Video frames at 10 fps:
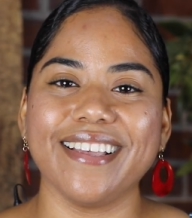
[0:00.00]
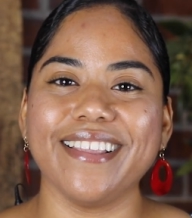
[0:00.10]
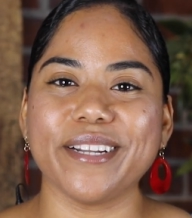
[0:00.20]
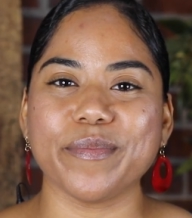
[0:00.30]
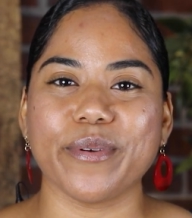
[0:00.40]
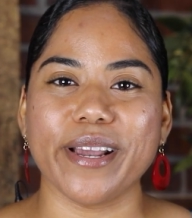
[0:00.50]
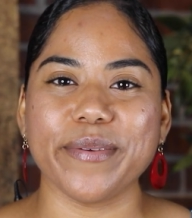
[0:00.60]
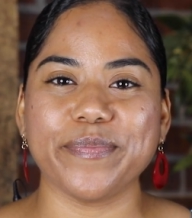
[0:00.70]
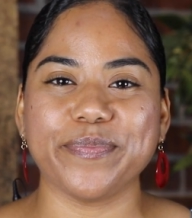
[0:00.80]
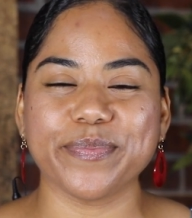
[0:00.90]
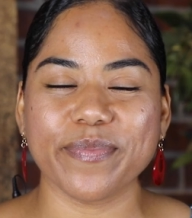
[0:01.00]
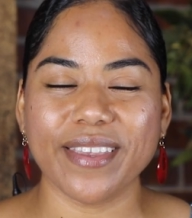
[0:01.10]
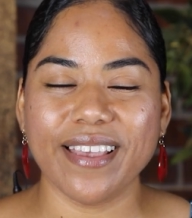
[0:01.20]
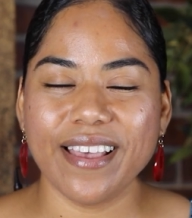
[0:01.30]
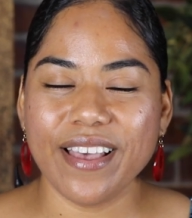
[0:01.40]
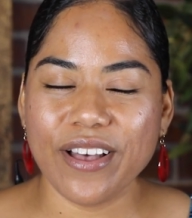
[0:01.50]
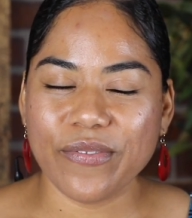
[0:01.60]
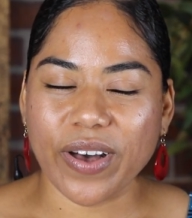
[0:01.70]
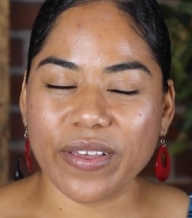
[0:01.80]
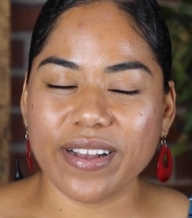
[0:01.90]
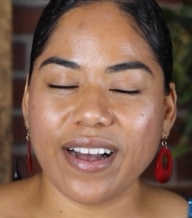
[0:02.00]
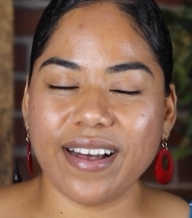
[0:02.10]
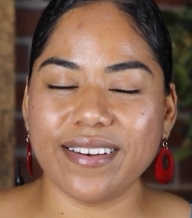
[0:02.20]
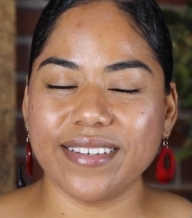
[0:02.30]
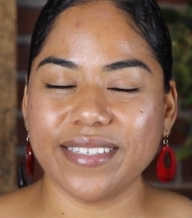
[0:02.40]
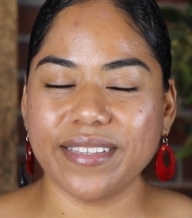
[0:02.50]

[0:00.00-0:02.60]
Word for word: Let us pray. Father God,